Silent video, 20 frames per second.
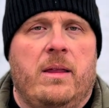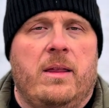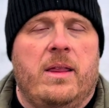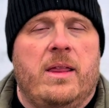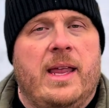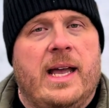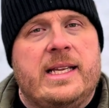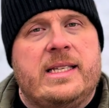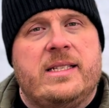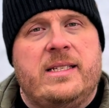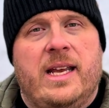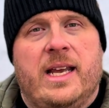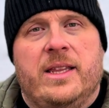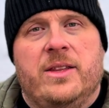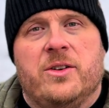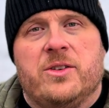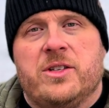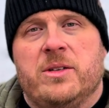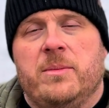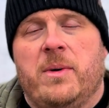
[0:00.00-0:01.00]
That said,
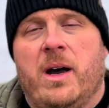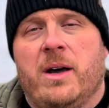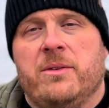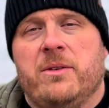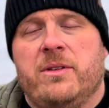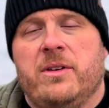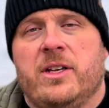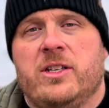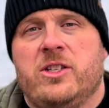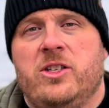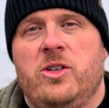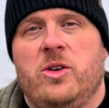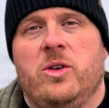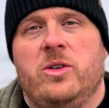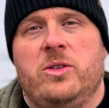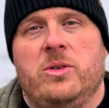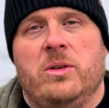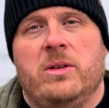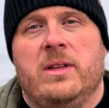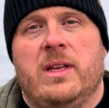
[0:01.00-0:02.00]
there's some other things that you can
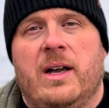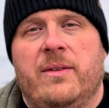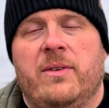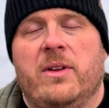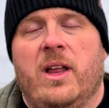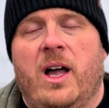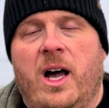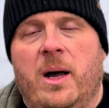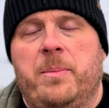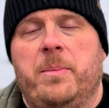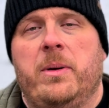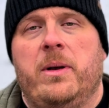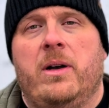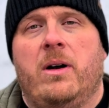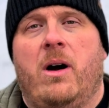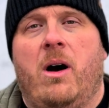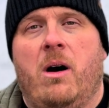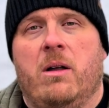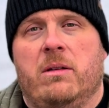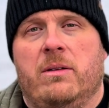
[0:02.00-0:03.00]
do to level up
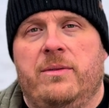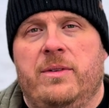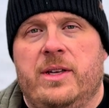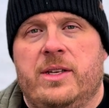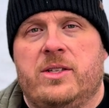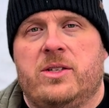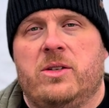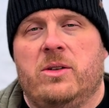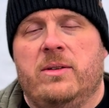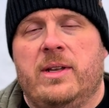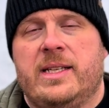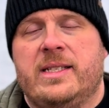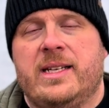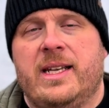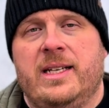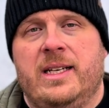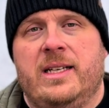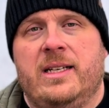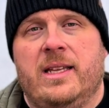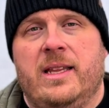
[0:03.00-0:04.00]
all of this. So let's
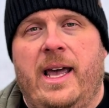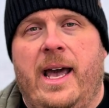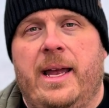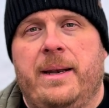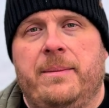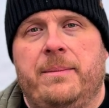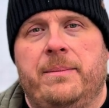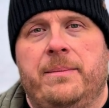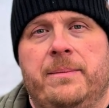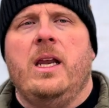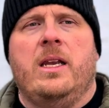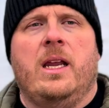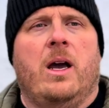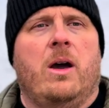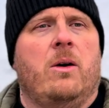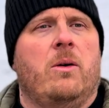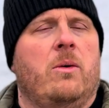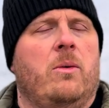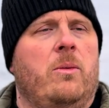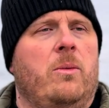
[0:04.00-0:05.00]
get into that.
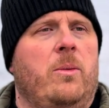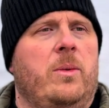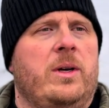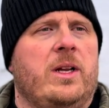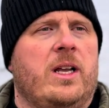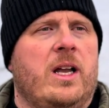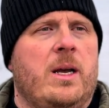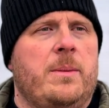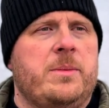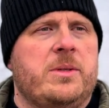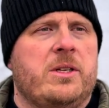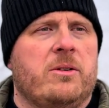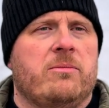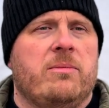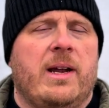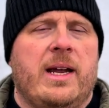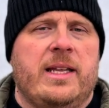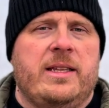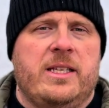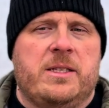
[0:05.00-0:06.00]
Now, when it comes to
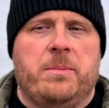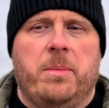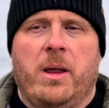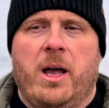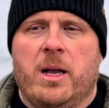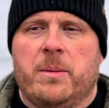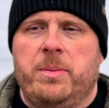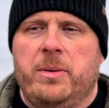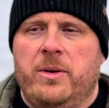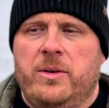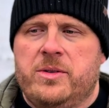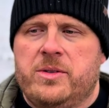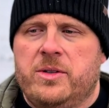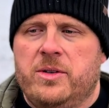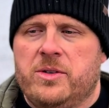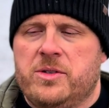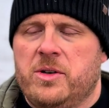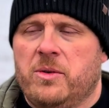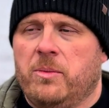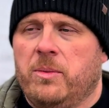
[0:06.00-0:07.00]
writing these blog posts,
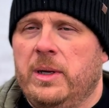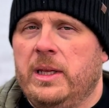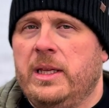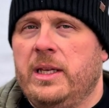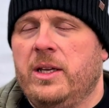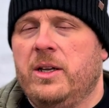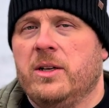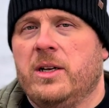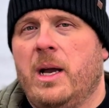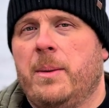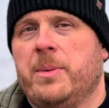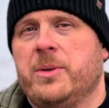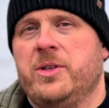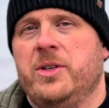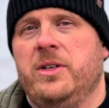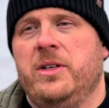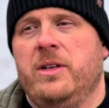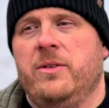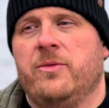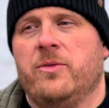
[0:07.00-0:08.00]
there's a really good
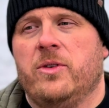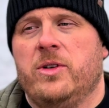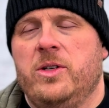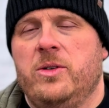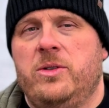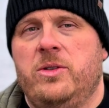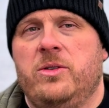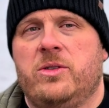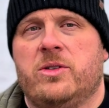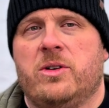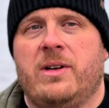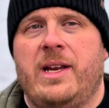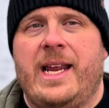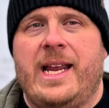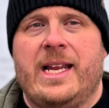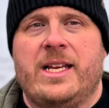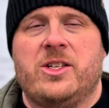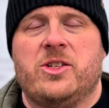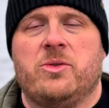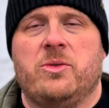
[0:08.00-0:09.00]
opportunity for you to start
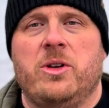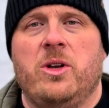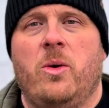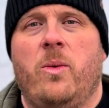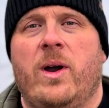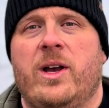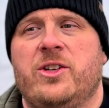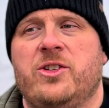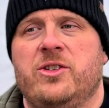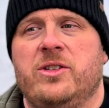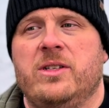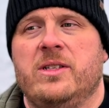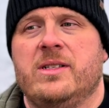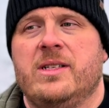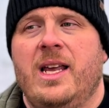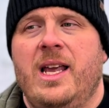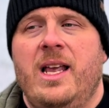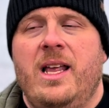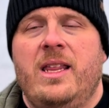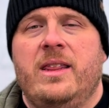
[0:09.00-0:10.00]
answering questions
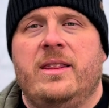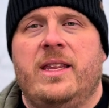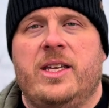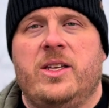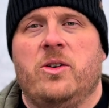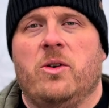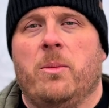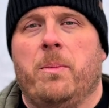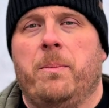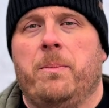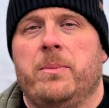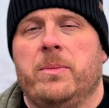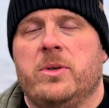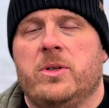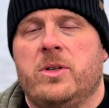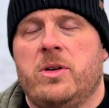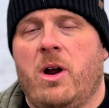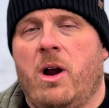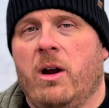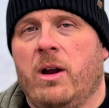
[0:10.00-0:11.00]
that your
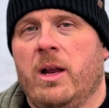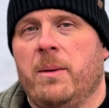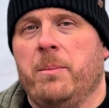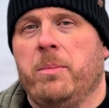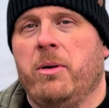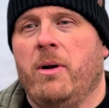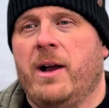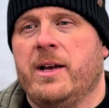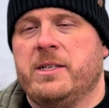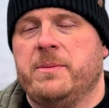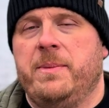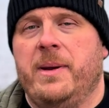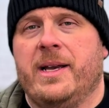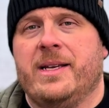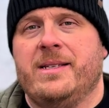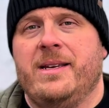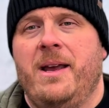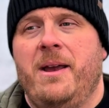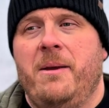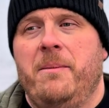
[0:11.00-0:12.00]
target
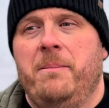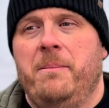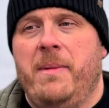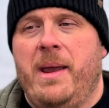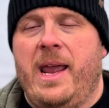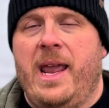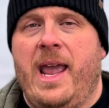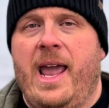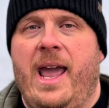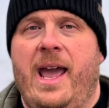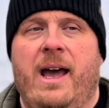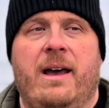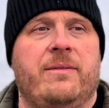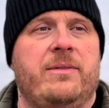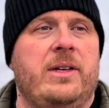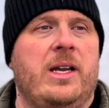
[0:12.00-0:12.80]
prospects may have.